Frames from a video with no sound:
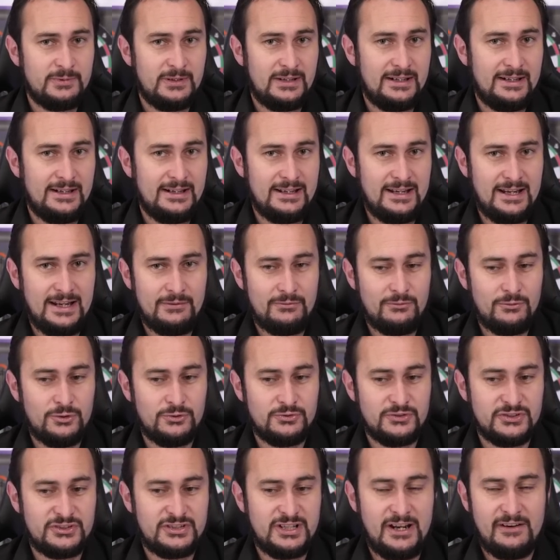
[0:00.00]
But again,
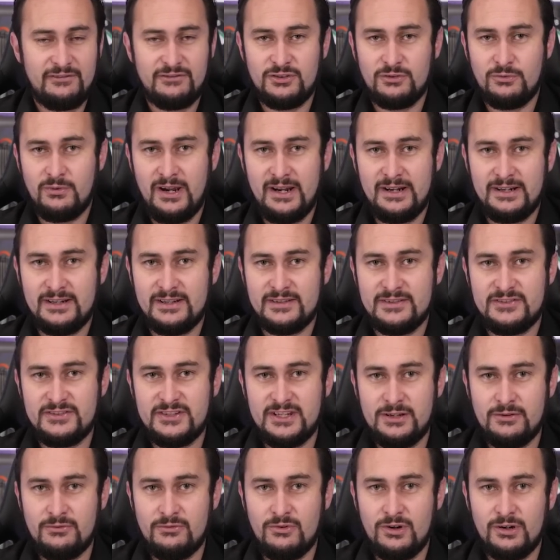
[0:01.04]
we'll just have to wait and
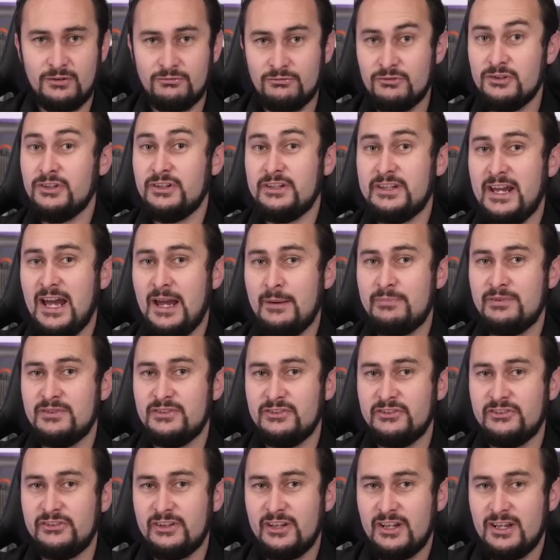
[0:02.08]
see what really
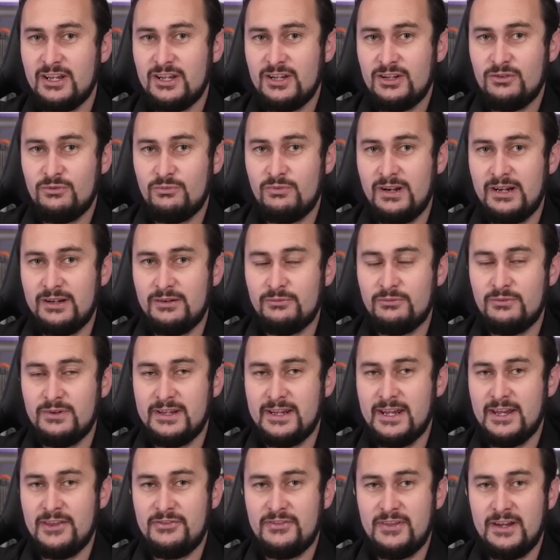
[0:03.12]
happens when
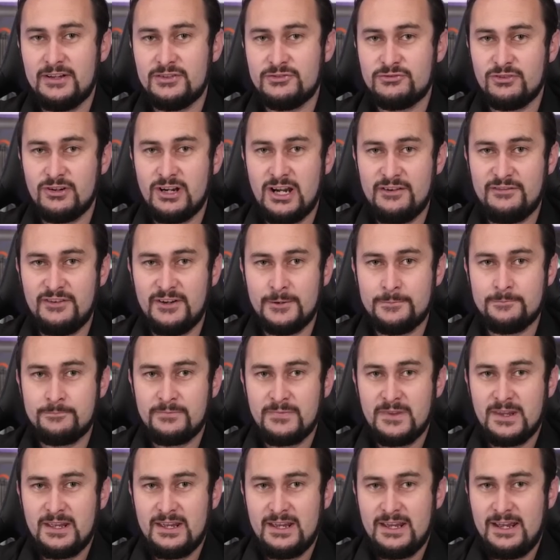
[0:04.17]
we get that driver.
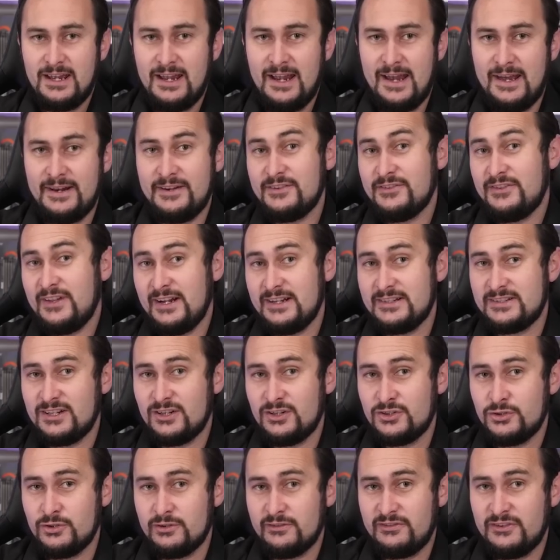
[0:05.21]
And that is
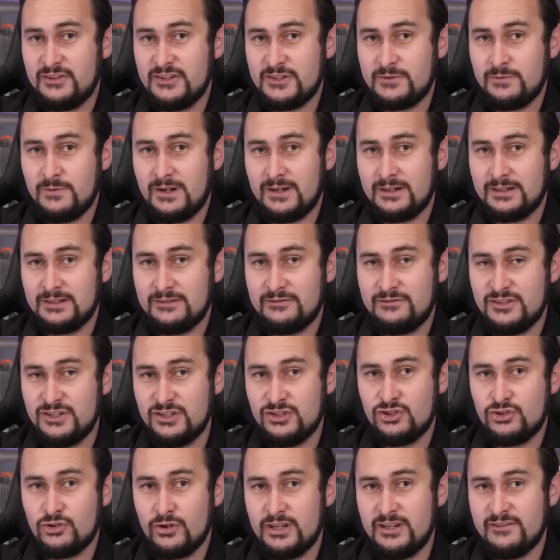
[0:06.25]
going to do it for this one. If you
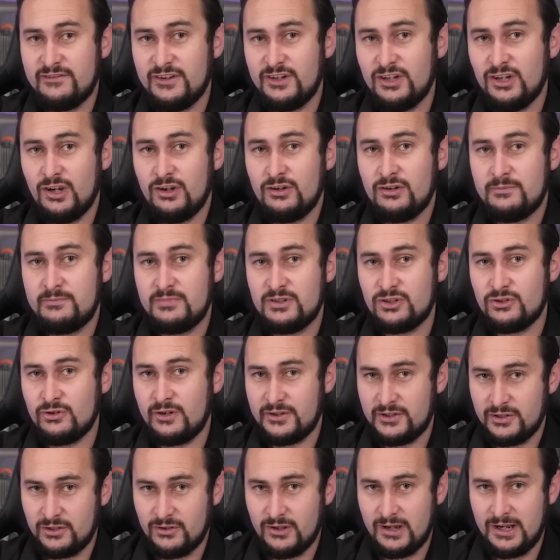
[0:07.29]
did enjoy the video, be sure
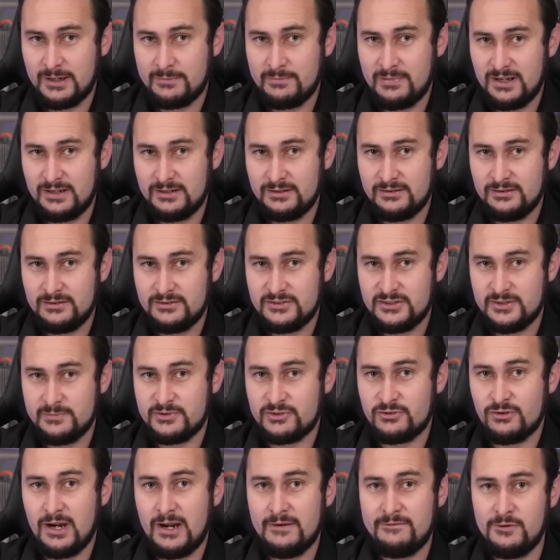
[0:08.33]
to hit the like button,
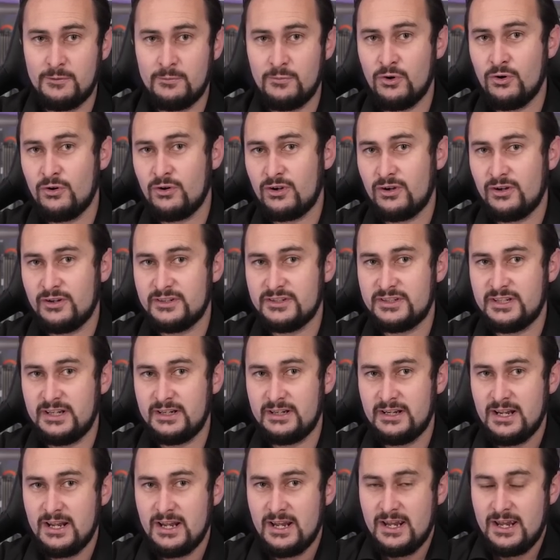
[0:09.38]
subscribe for more
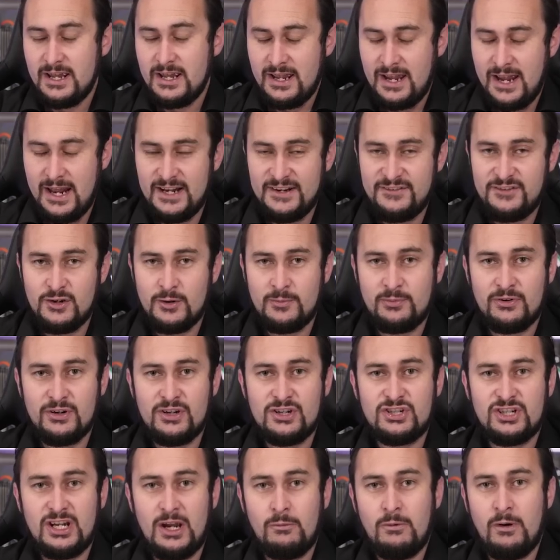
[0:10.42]
content, and if you
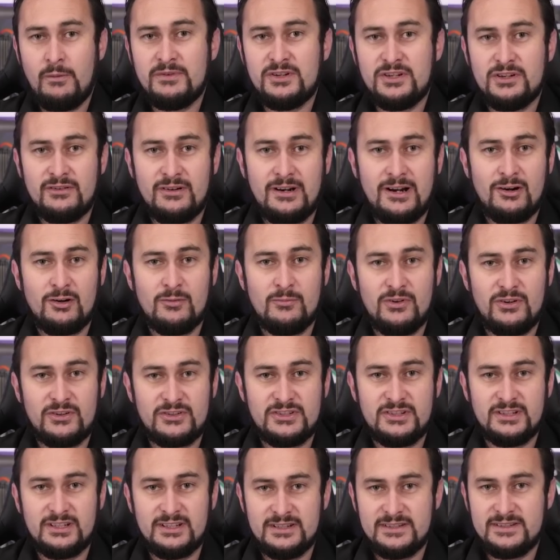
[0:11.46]
appreciate what we do here on
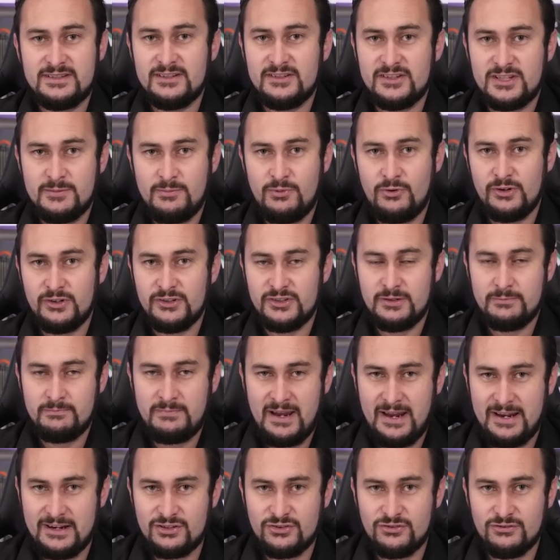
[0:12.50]
Box, then consider supporting us on
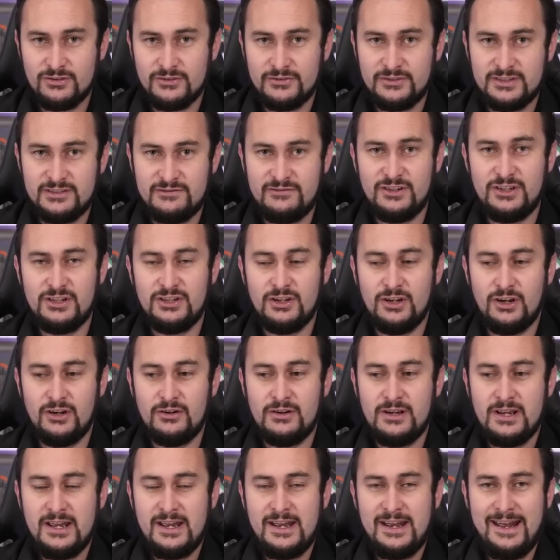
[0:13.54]
Patreon. This
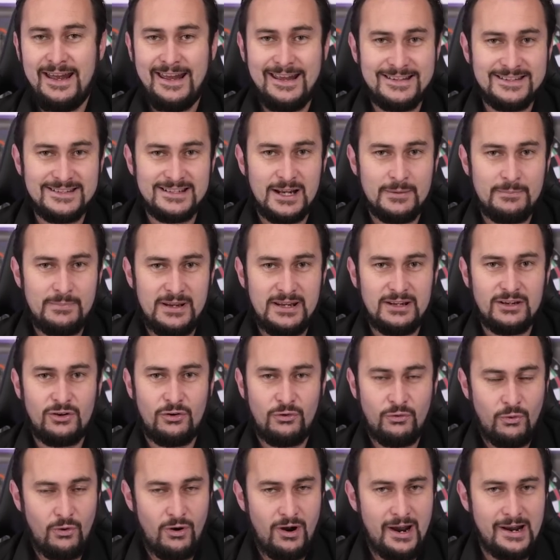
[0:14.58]
video ended up being
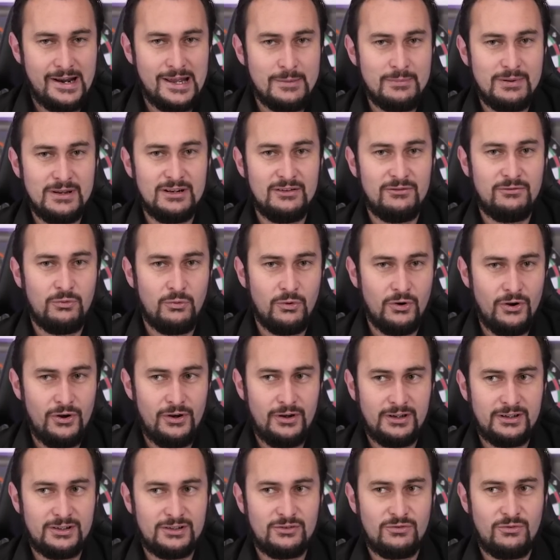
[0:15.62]
quite a bit of
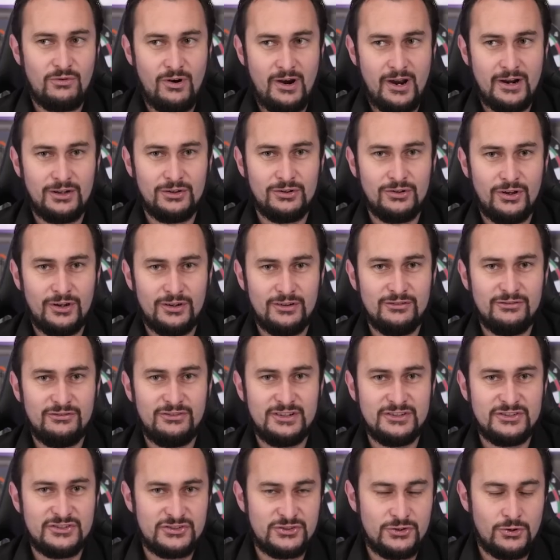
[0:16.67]
work, quite a lot of
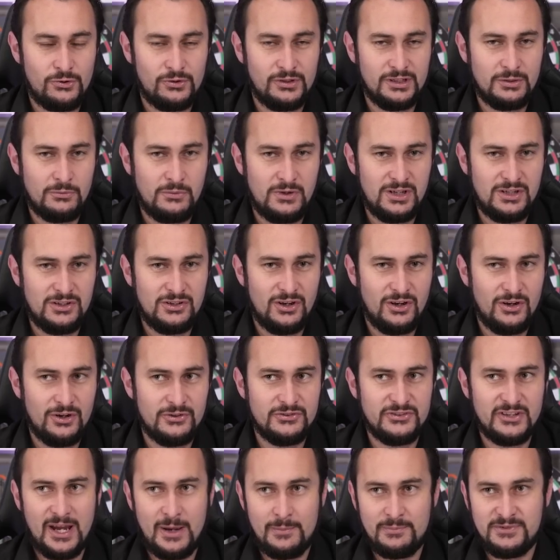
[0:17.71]
installing
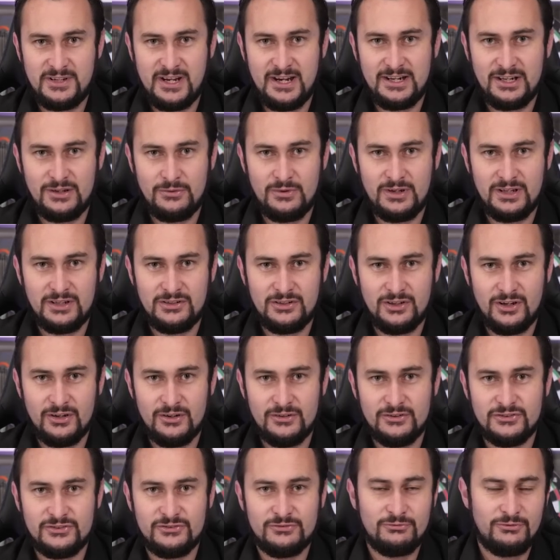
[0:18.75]
Windows, updating
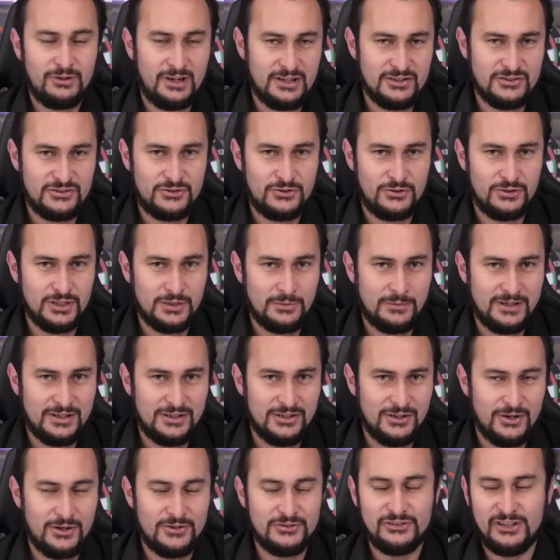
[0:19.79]
Windows, reinstalling
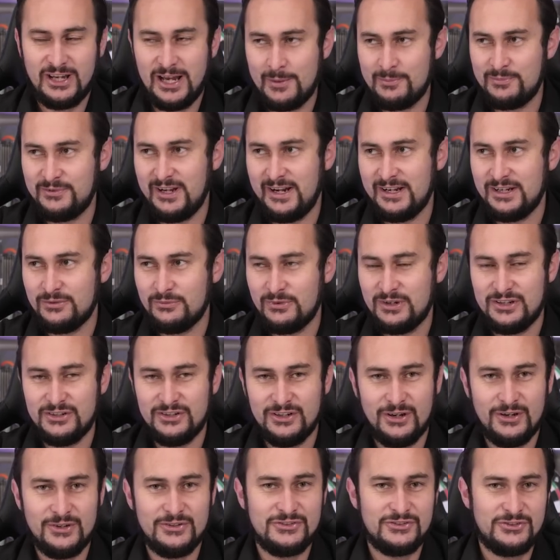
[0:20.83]
Windows, updating
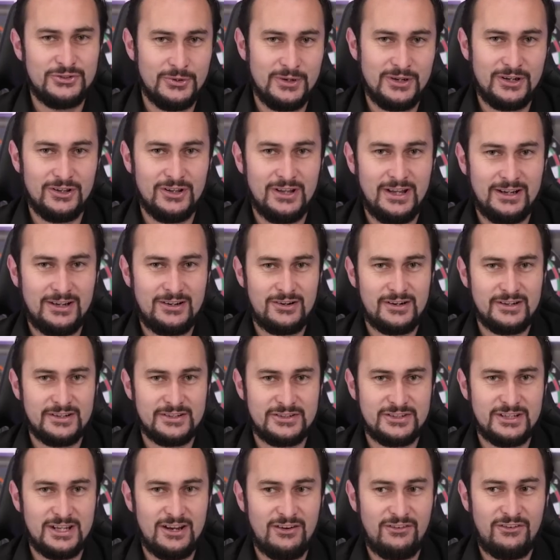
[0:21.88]
Windows, doing all kind of
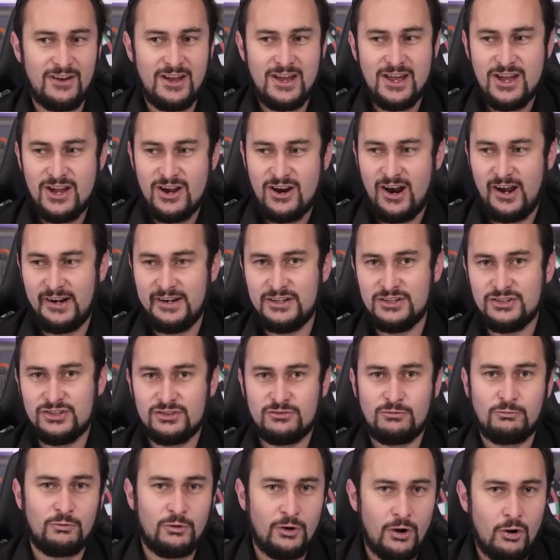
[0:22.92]
stuff. I didn't
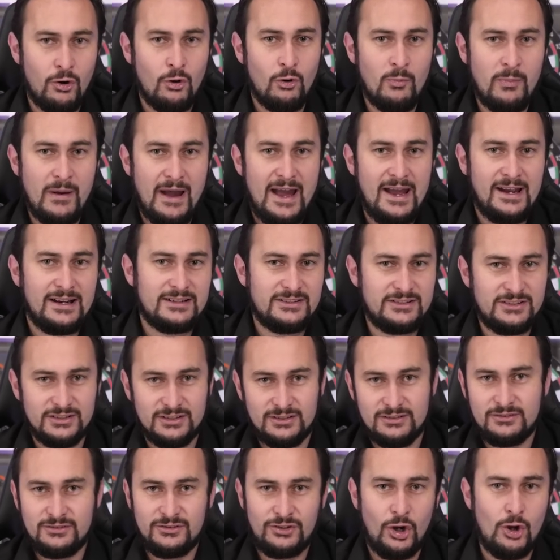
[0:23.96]
just roll back
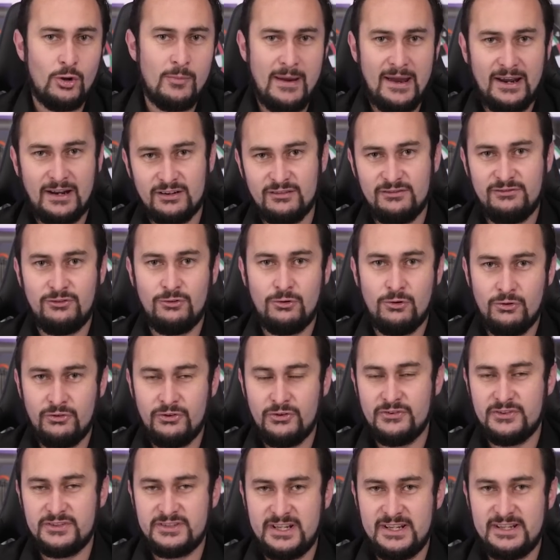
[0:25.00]
to go back and forth
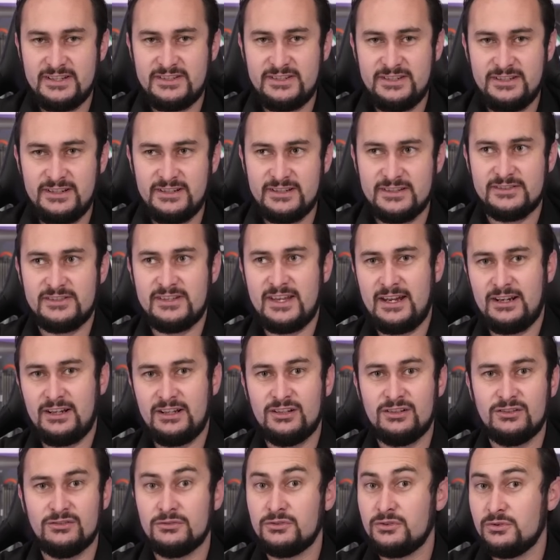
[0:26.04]
on the testing because that
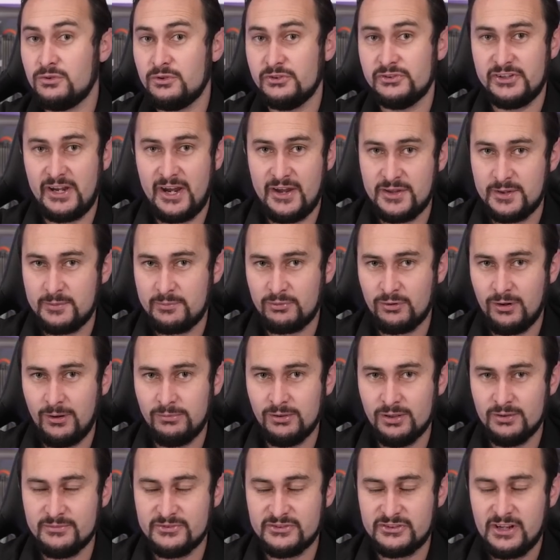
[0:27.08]
can cause other
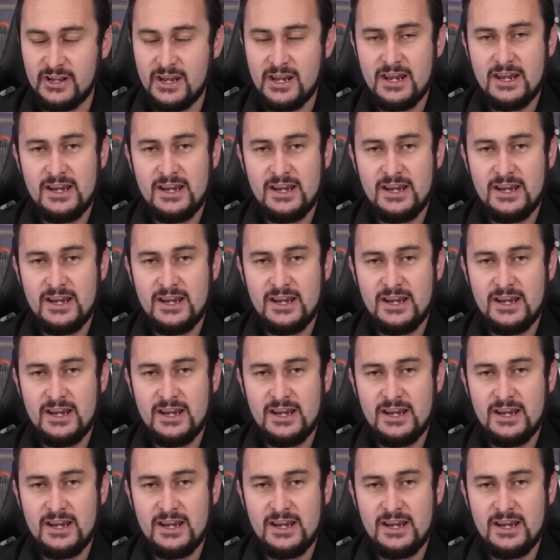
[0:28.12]
problems.